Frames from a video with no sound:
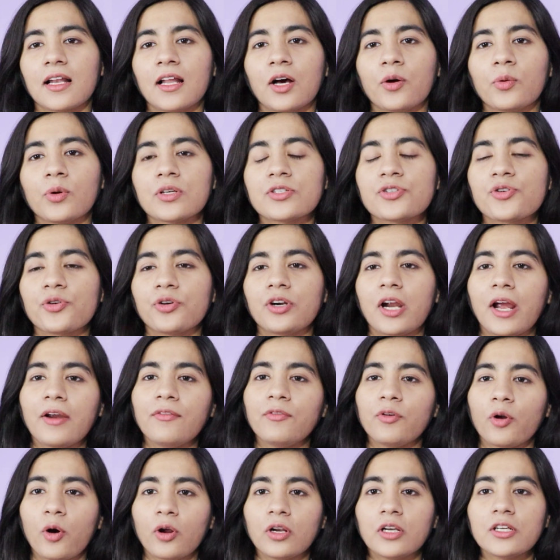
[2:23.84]
allow us to
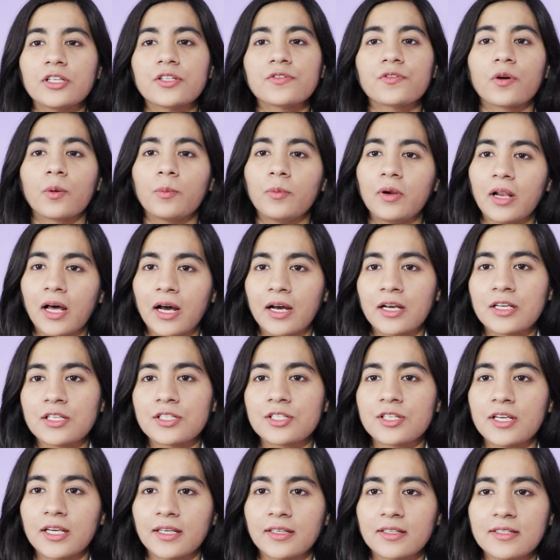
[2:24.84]
derive knowledge from
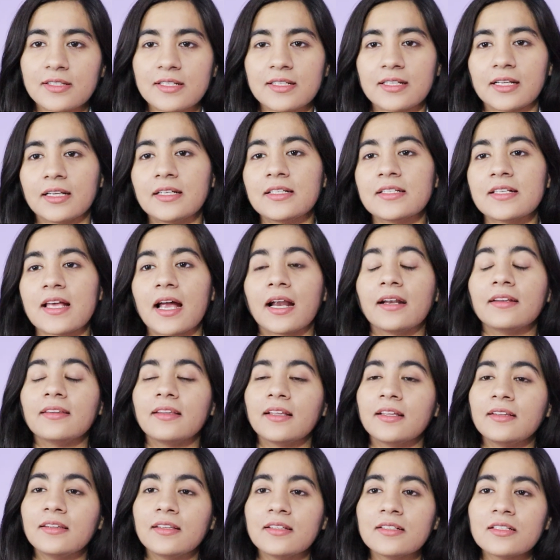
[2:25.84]
large data sets
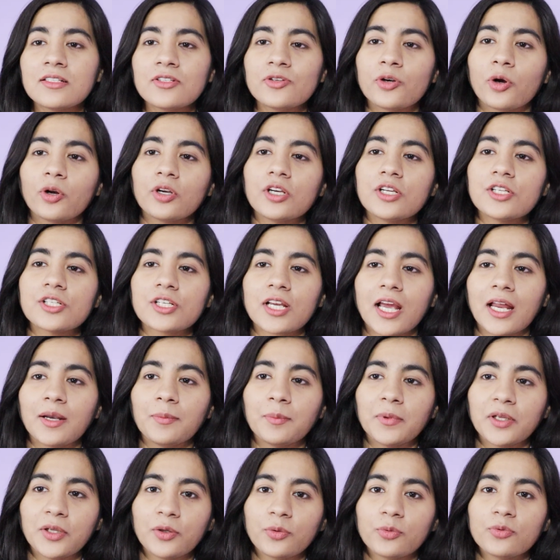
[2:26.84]
and then this knowledge
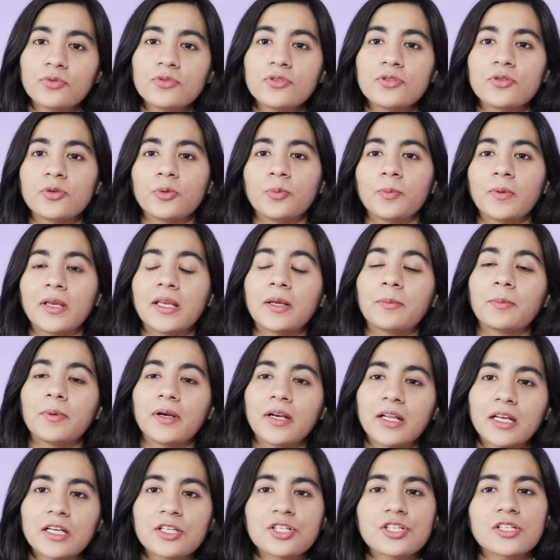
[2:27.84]
can be used to make
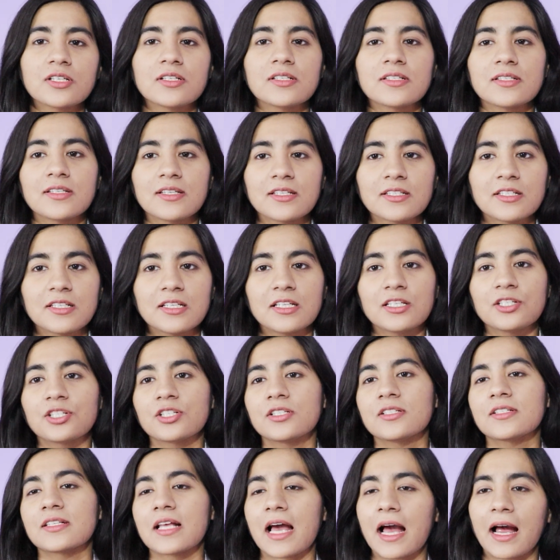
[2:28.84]
predictions,
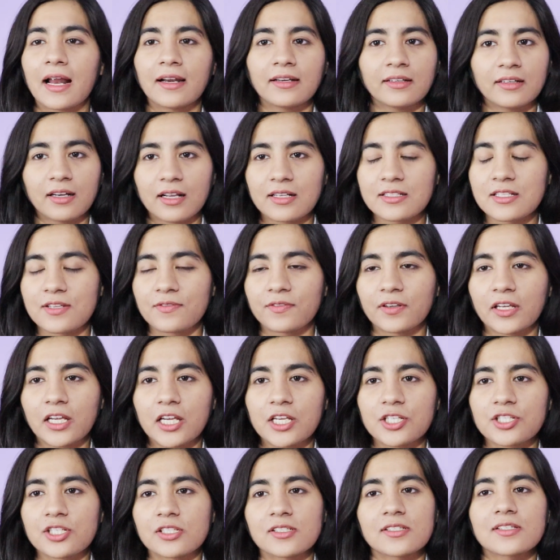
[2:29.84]
decisions and
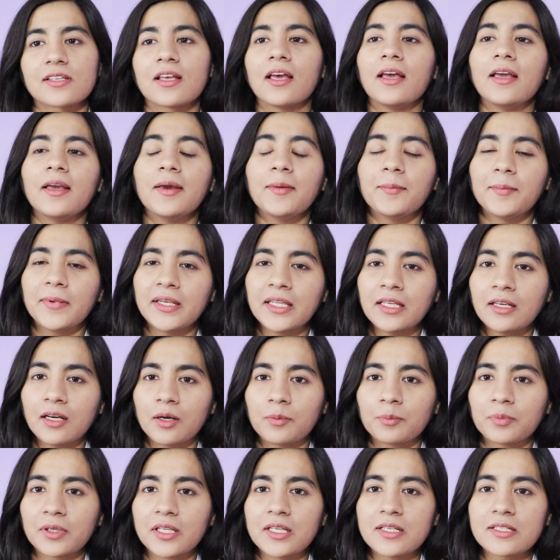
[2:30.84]
classifications. Many
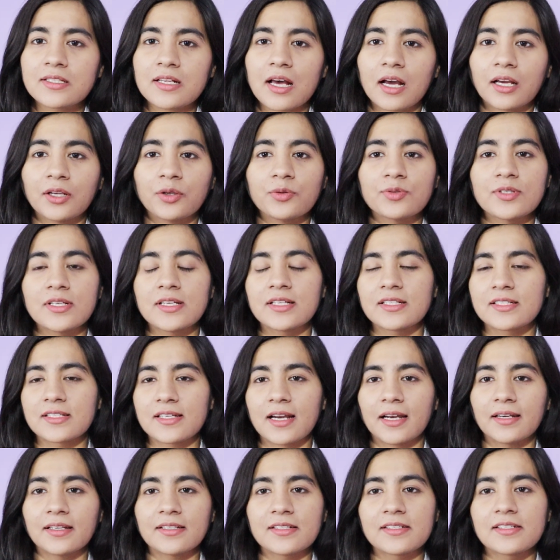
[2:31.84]
companies are using
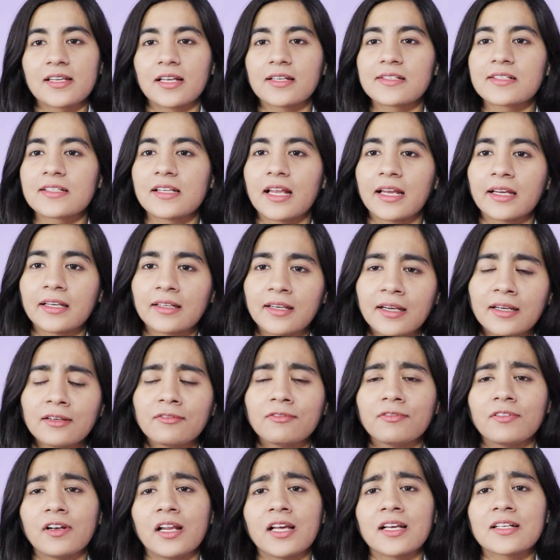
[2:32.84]
statistics like
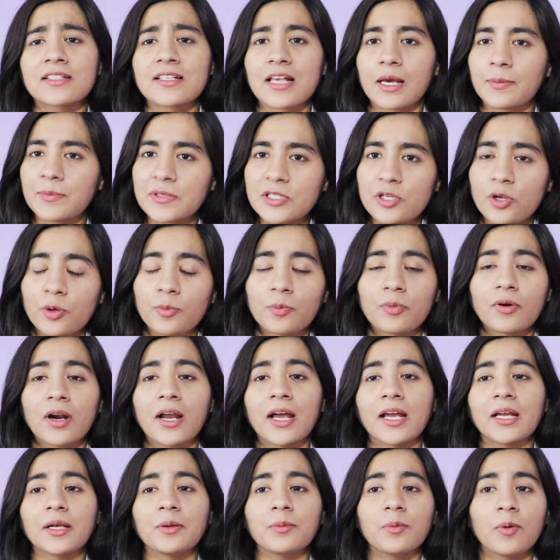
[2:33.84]
Netflix, Amazon
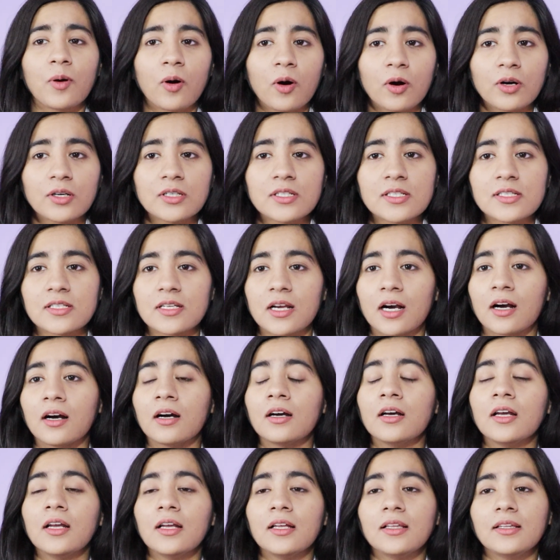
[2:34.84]
Prime,
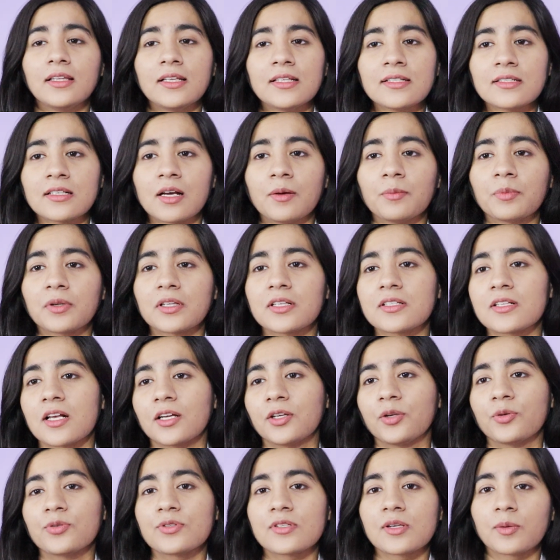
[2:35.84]
Hotstar. These companies
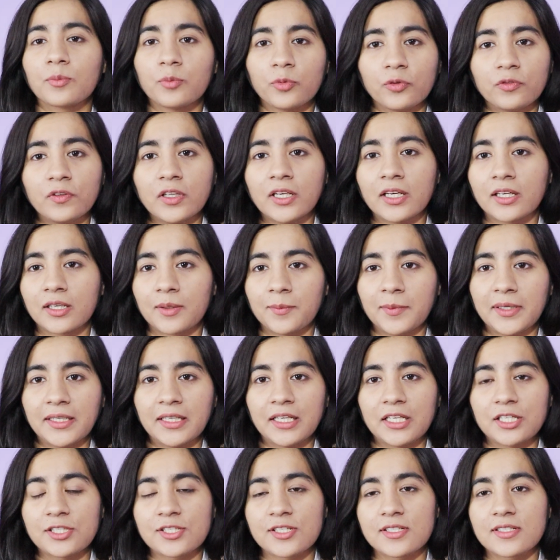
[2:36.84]
are using movie
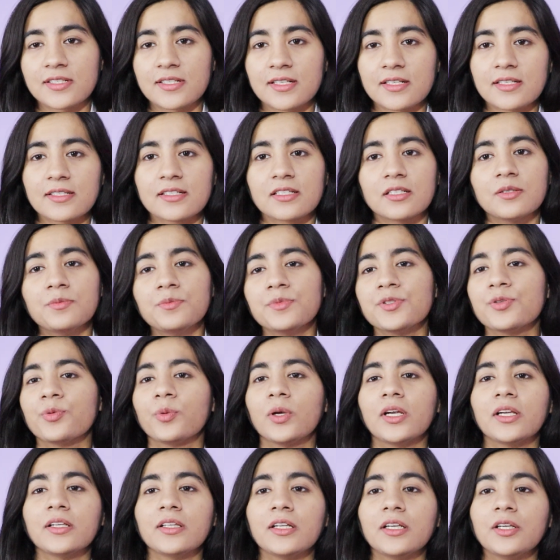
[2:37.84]
recommendation systems
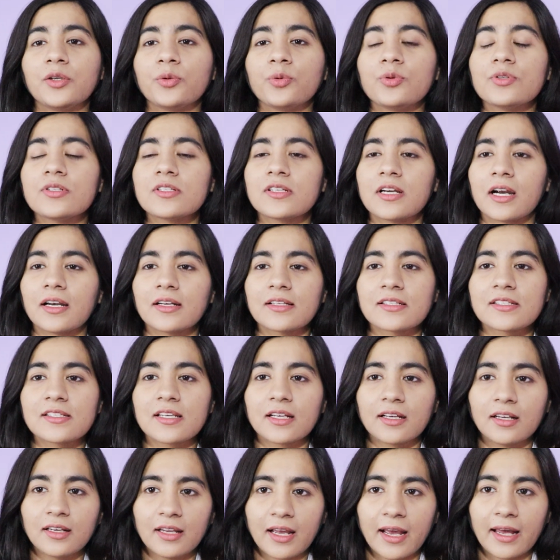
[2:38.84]
where they do
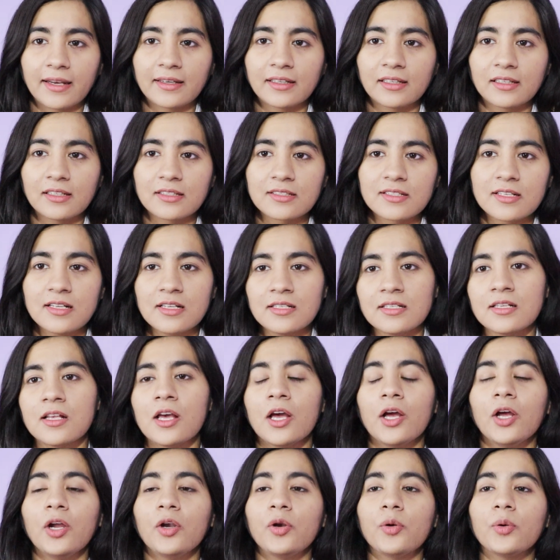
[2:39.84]
statistical analysis
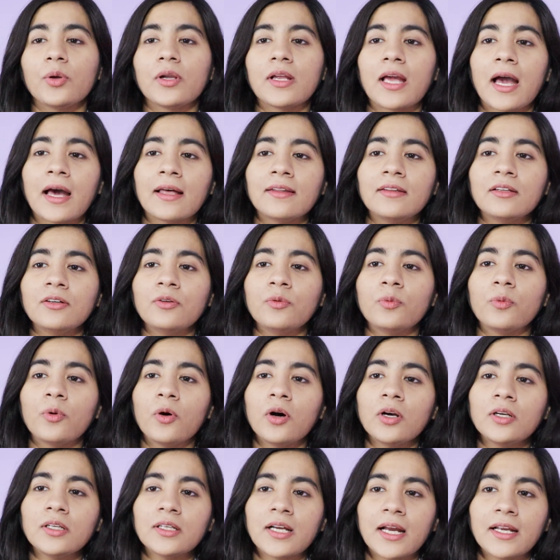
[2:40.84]
to gather
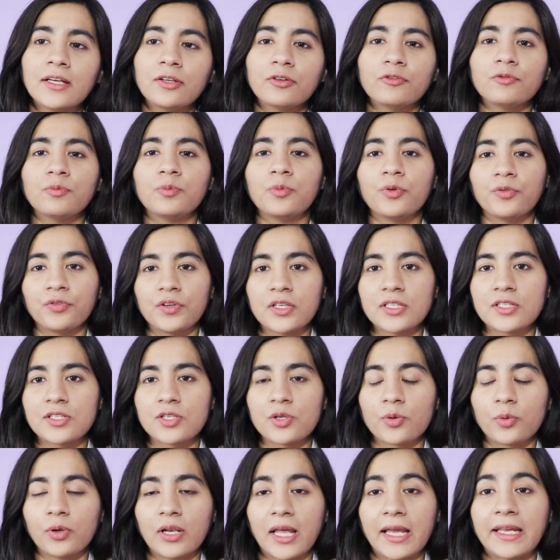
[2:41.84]
what kind of
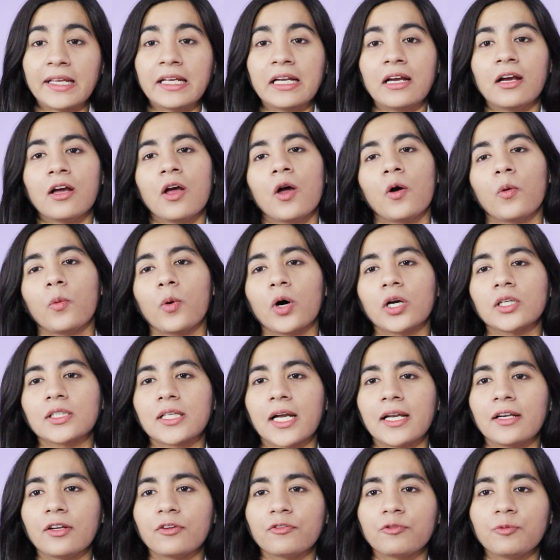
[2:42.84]
movies you like,
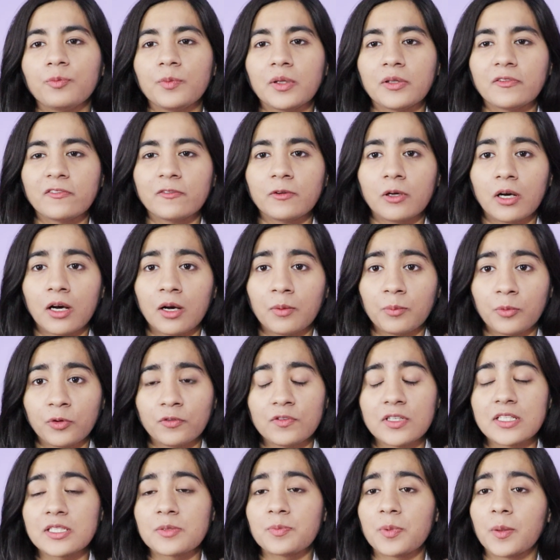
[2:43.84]
what kind of uh,
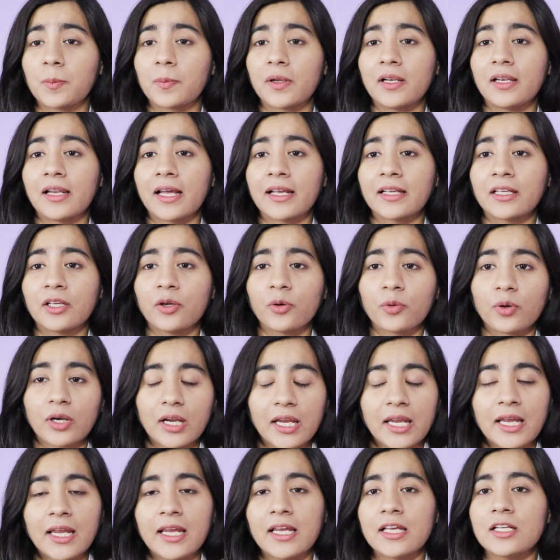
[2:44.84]
movies people like
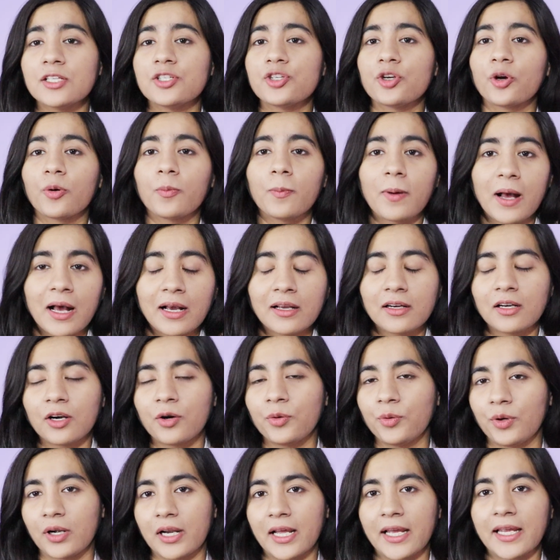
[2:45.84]
your age, your
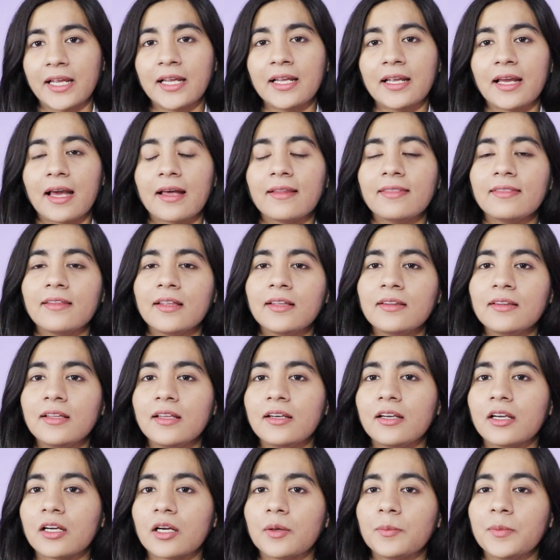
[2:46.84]
background like and then
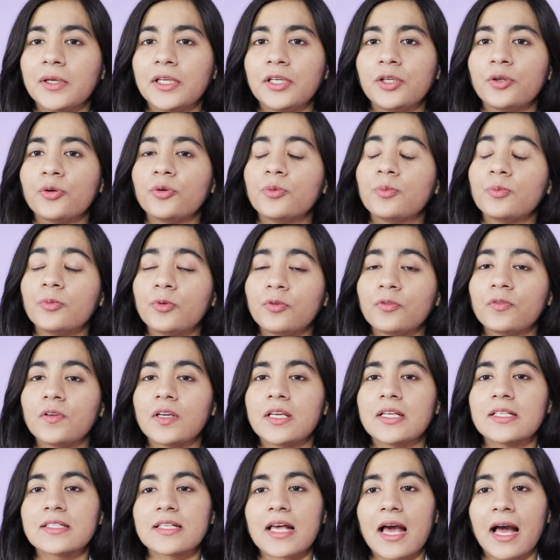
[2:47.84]
they recommend you
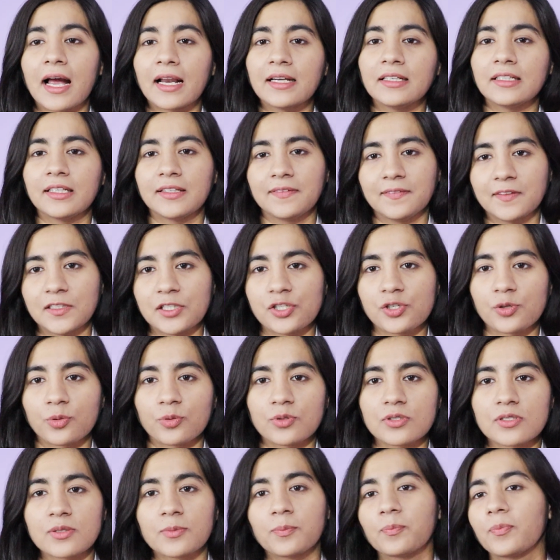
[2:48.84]
movies and TV
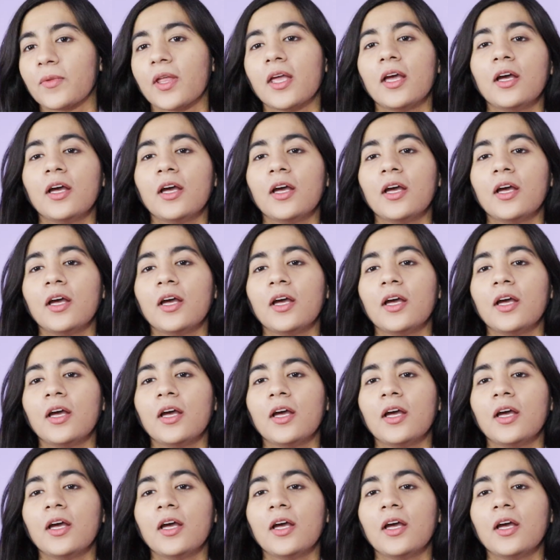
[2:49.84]
shows.